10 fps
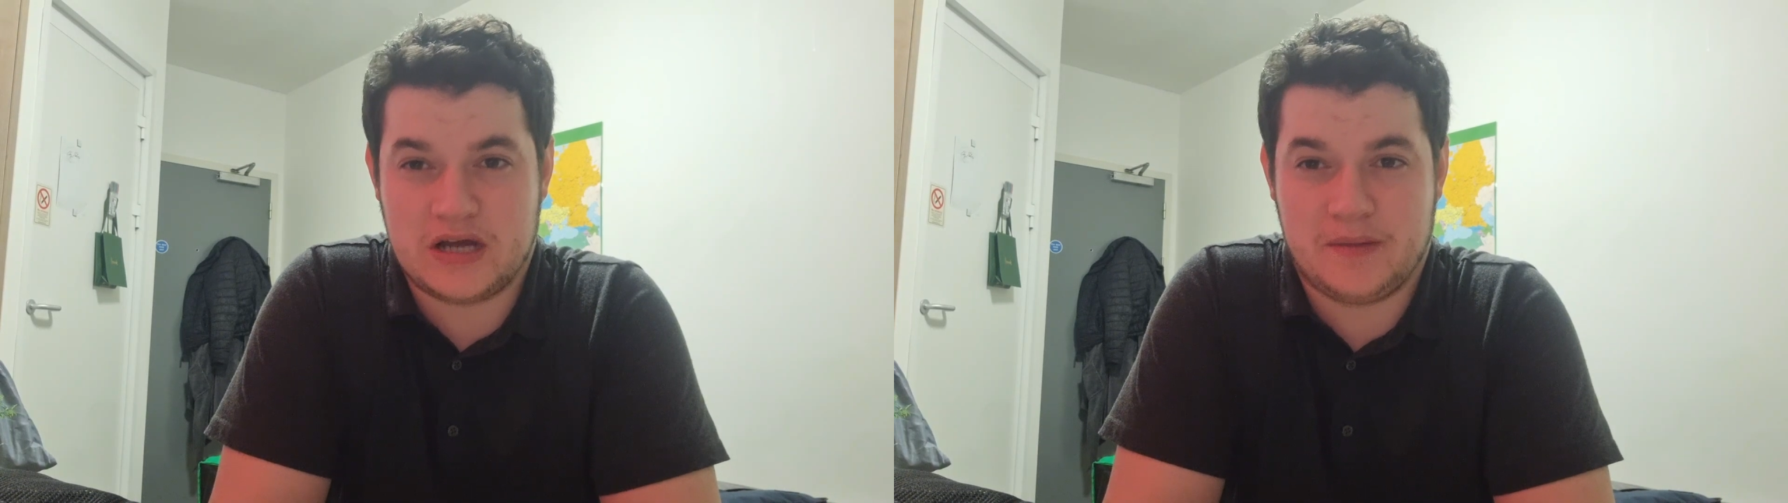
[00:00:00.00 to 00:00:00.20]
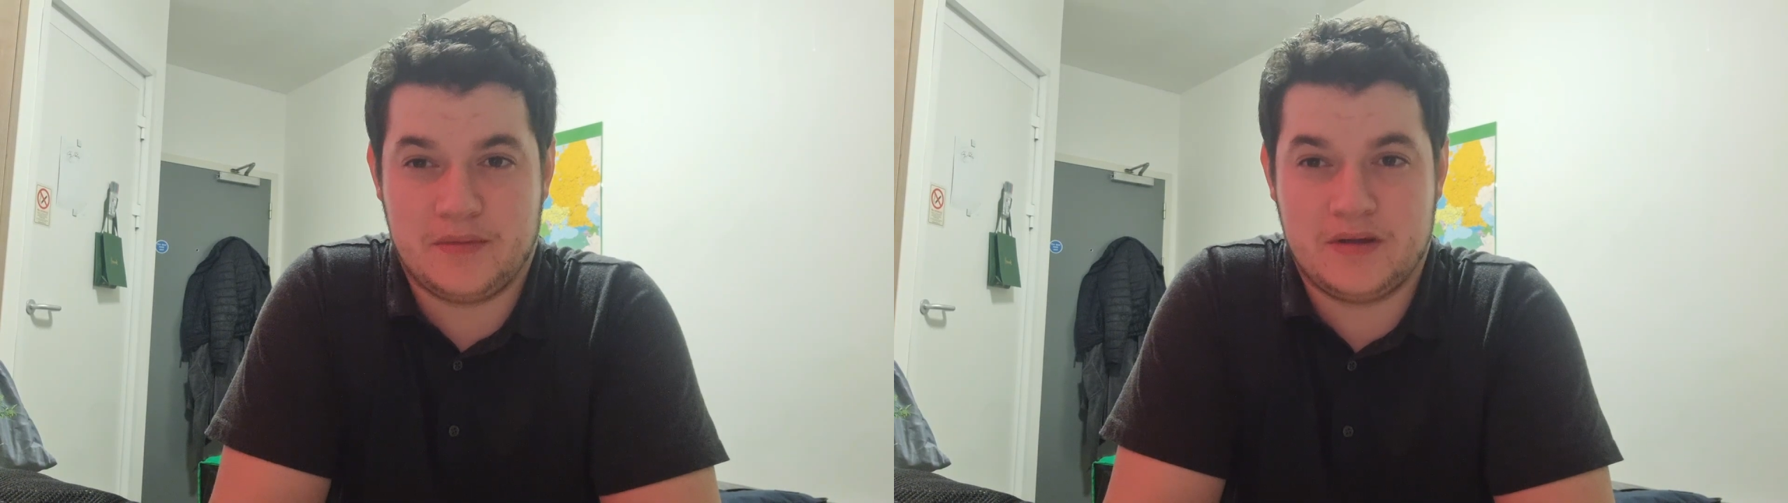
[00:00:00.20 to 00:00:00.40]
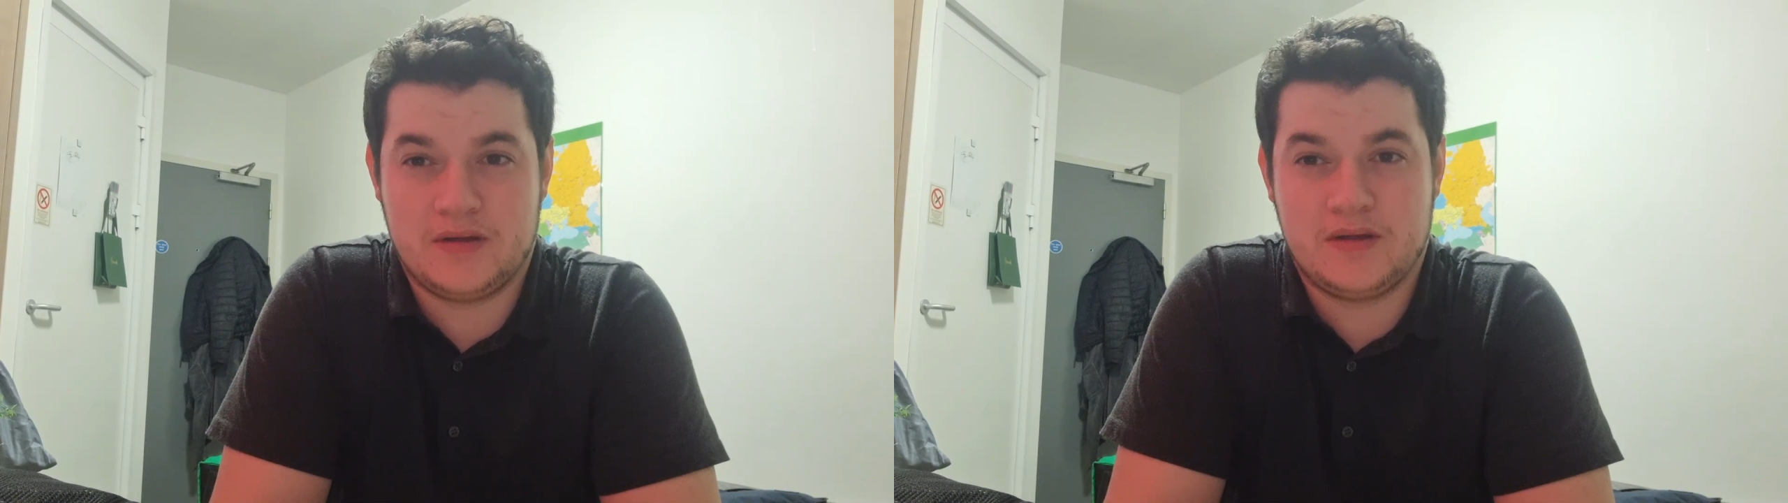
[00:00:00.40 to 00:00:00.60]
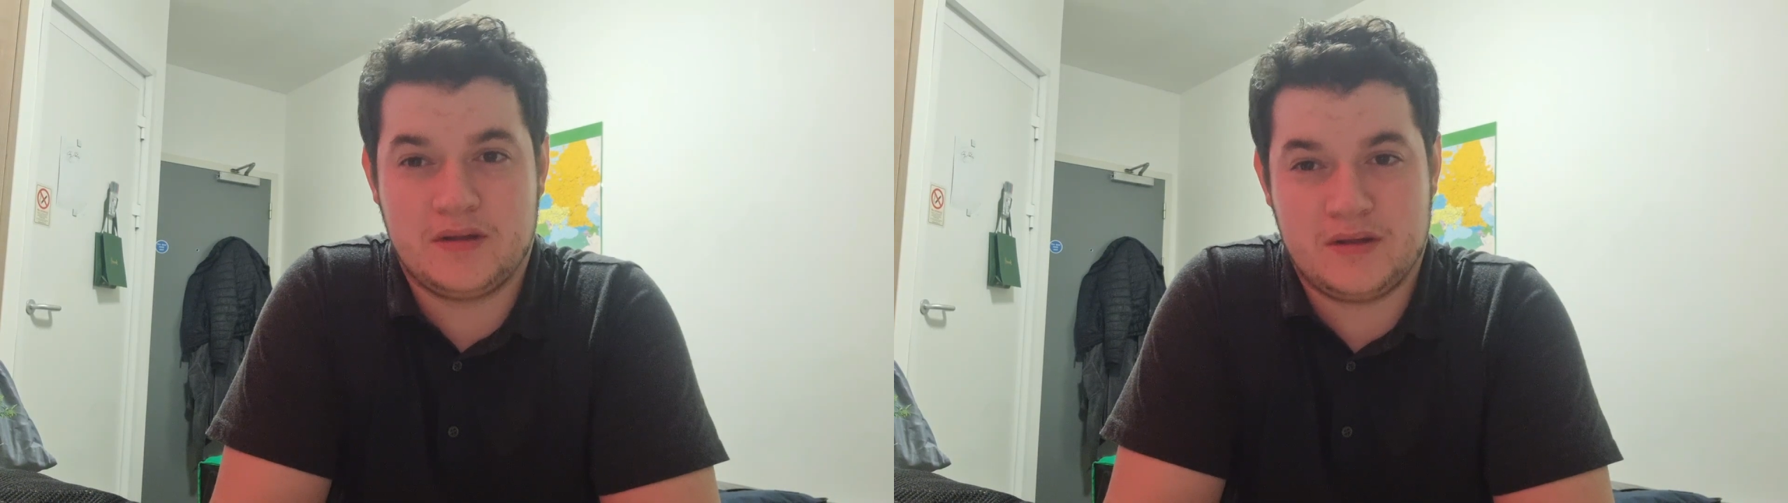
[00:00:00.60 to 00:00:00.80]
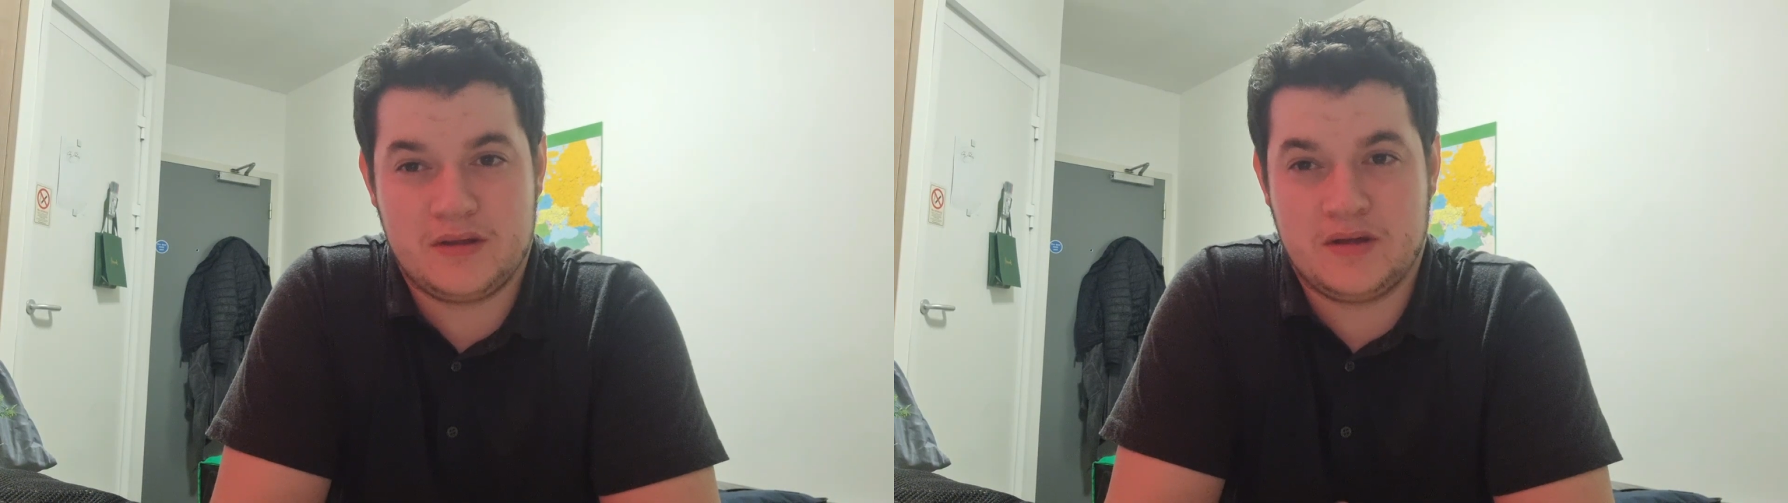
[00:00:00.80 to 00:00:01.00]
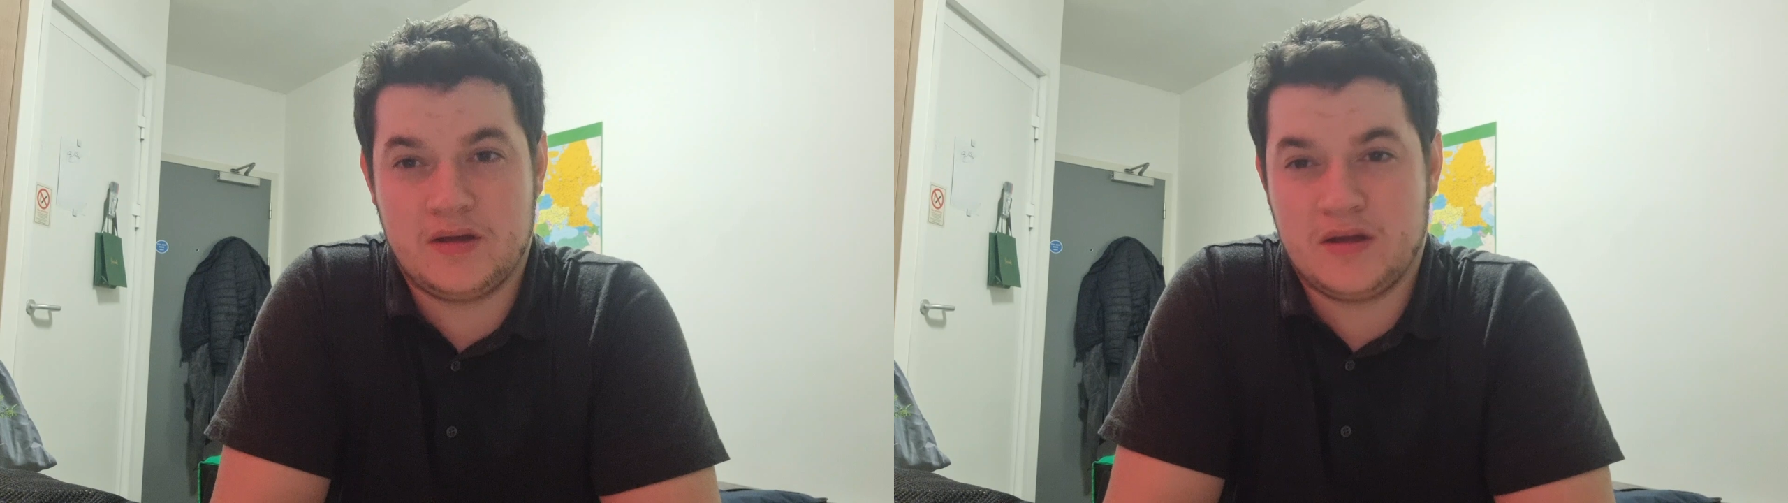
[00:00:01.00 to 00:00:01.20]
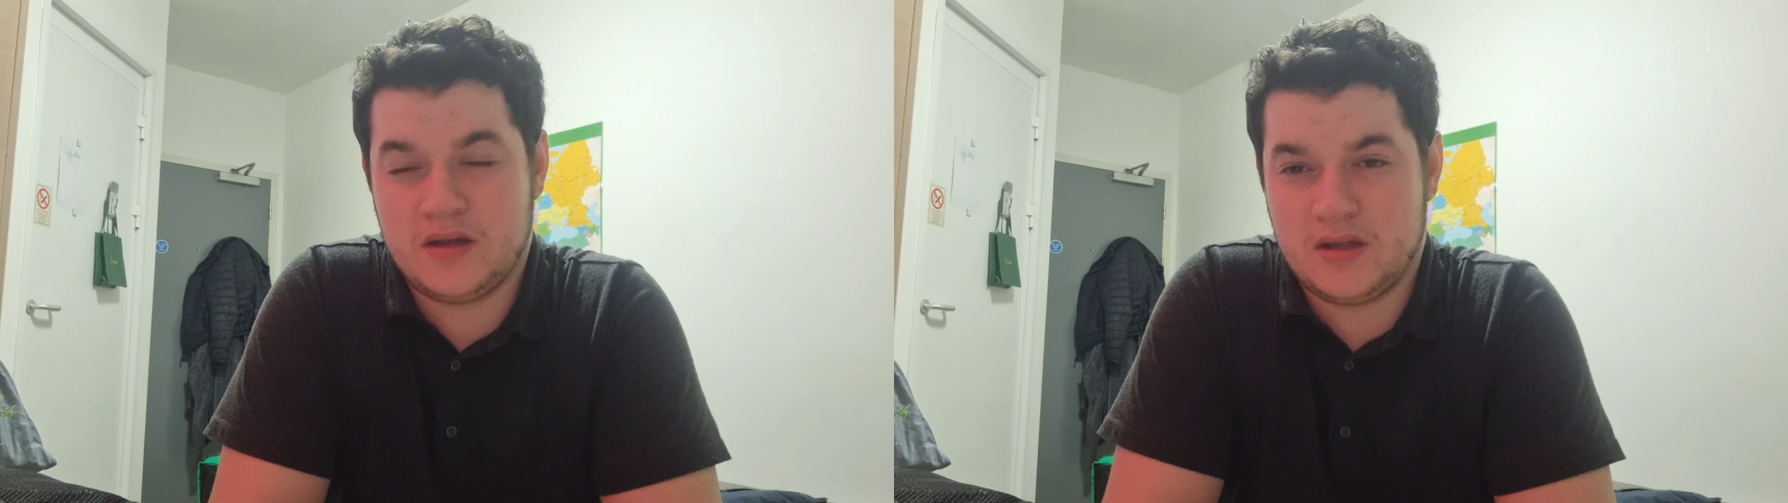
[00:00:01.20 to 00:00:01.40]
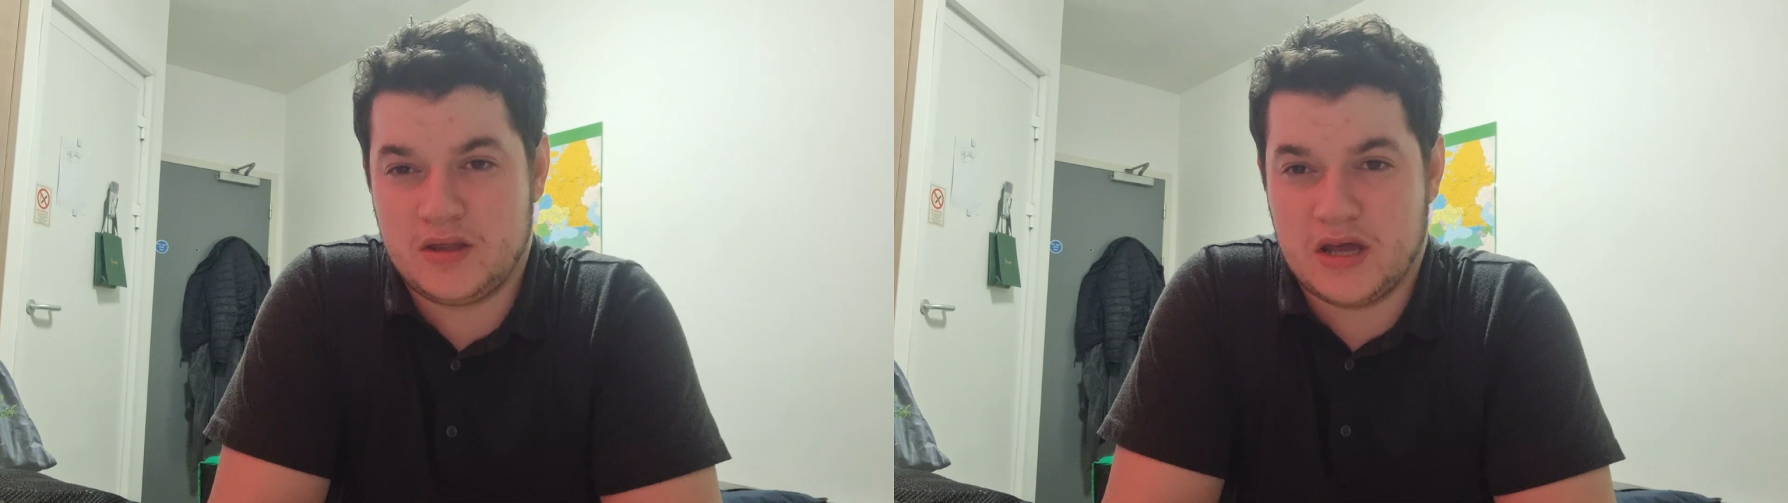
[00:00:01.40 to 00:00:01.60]
time
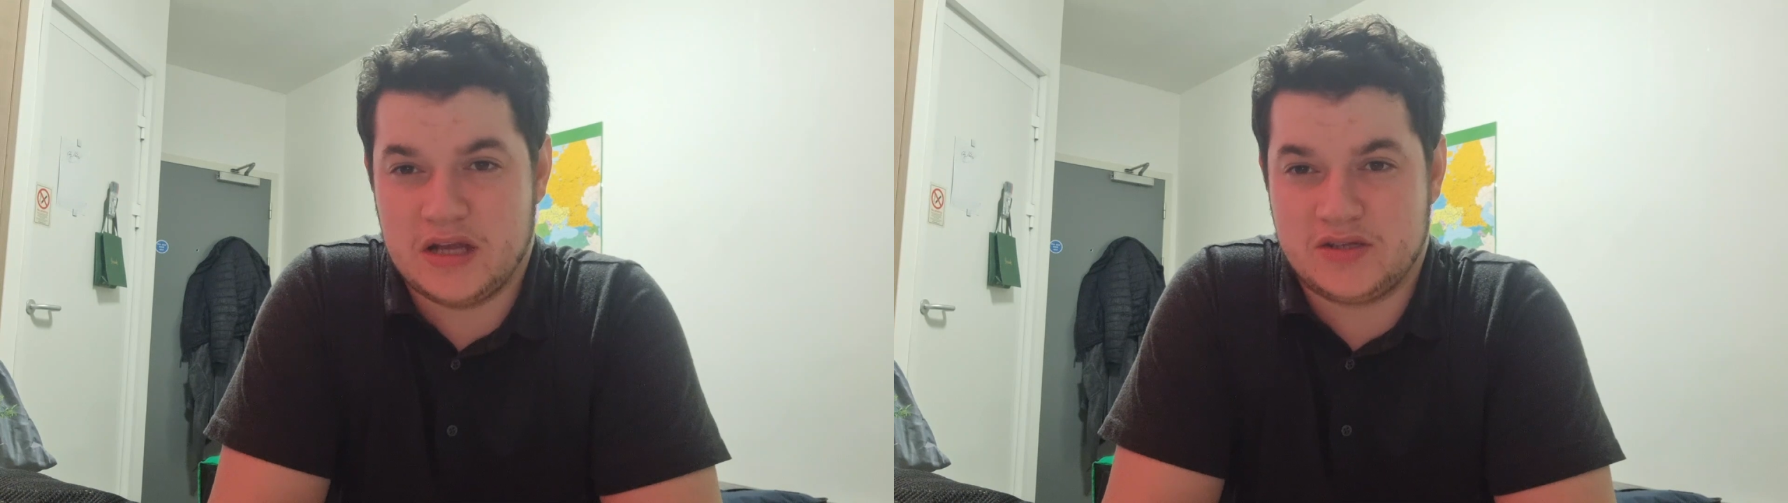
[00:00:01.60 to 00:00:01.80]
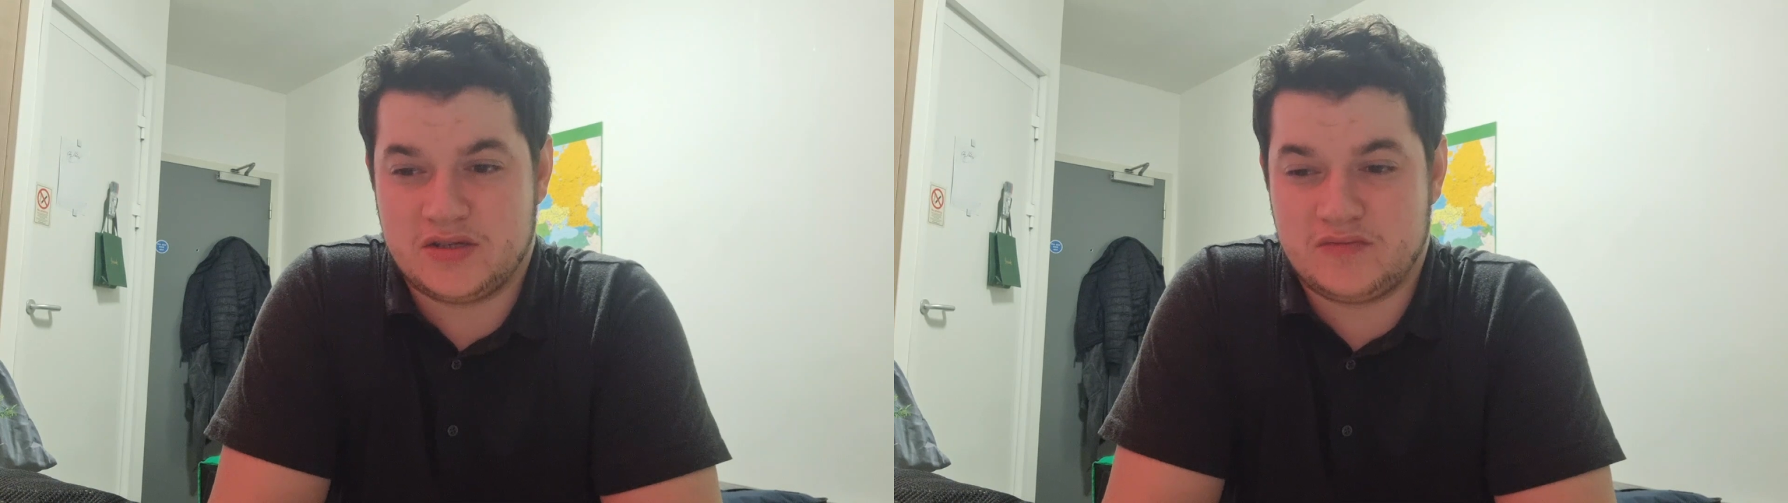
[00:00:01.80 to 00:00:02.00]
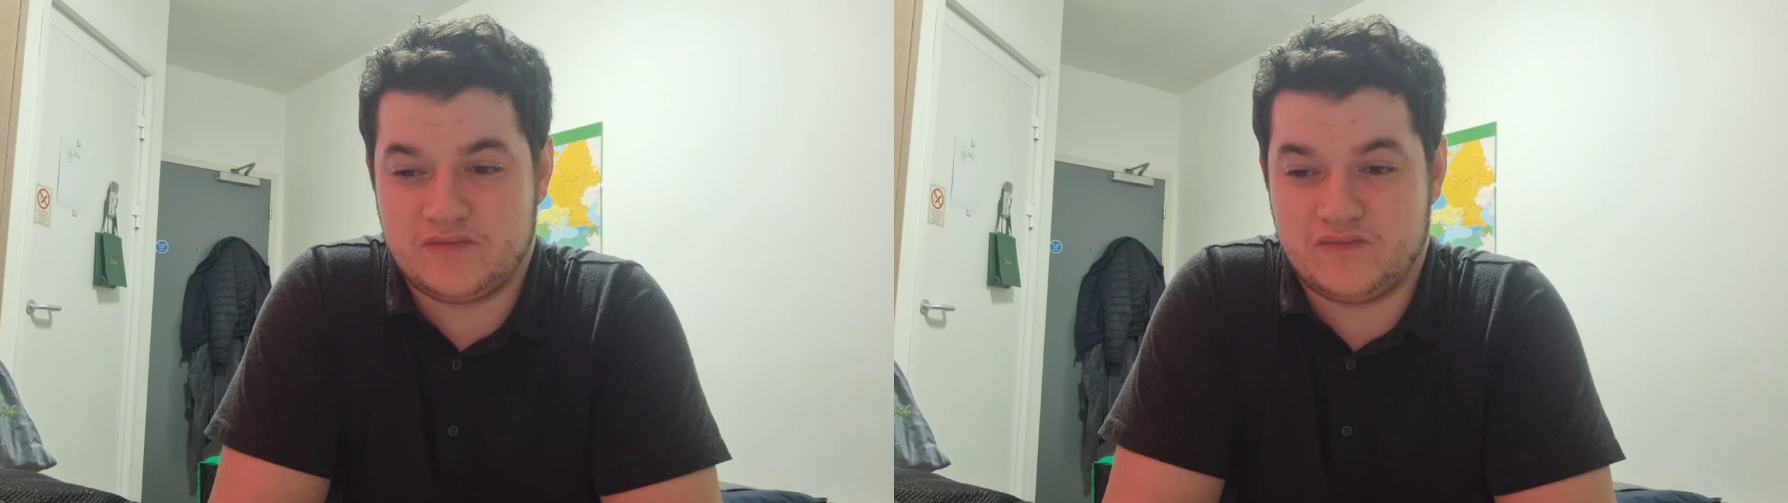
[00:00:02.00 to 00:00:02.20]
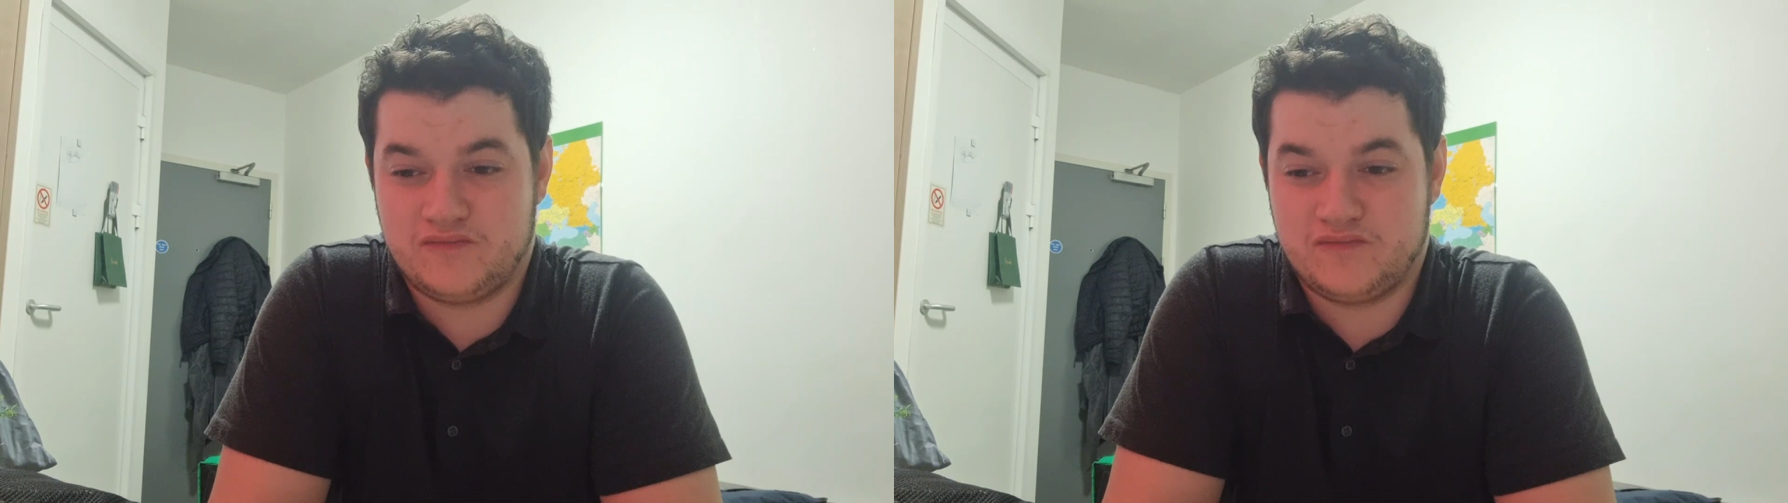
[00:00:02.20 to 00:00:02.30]
that it's